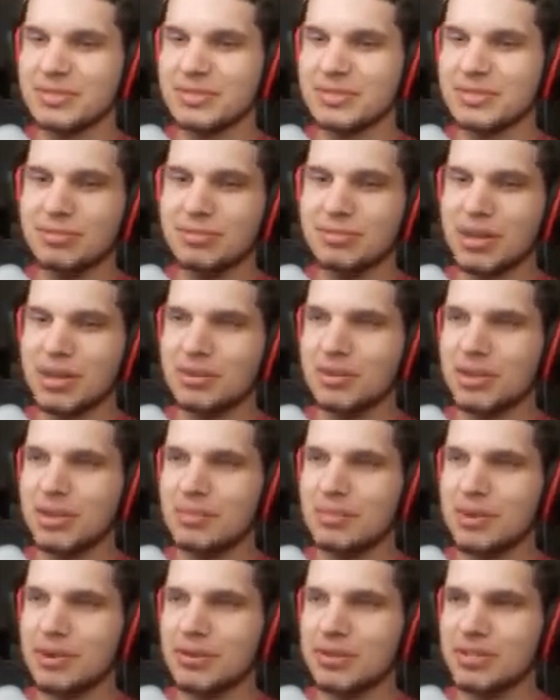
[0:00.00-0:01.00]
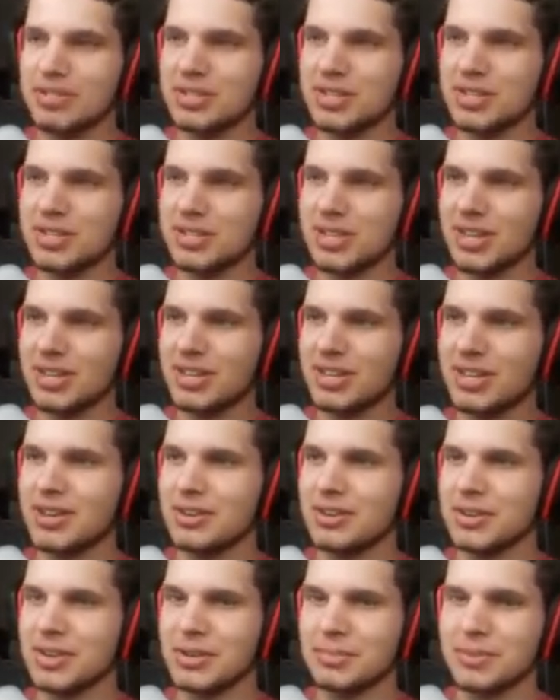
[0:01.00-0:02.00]
Mark, you want to get bonus chest? Heck yeah, I
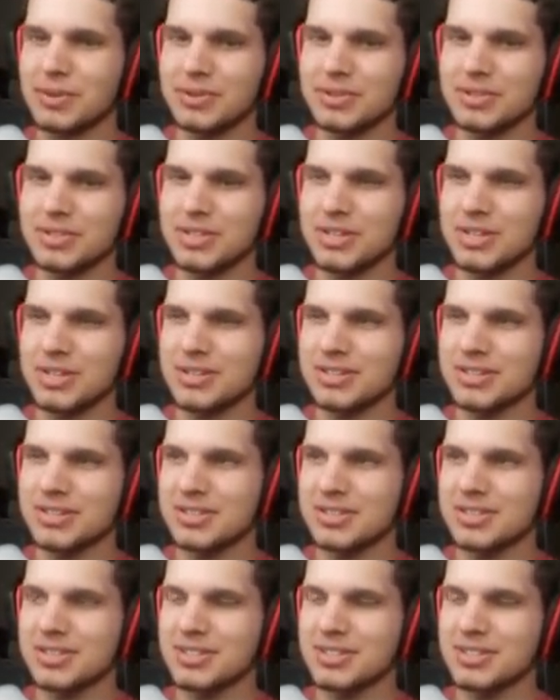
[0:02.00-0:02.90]
want to get bonus chest.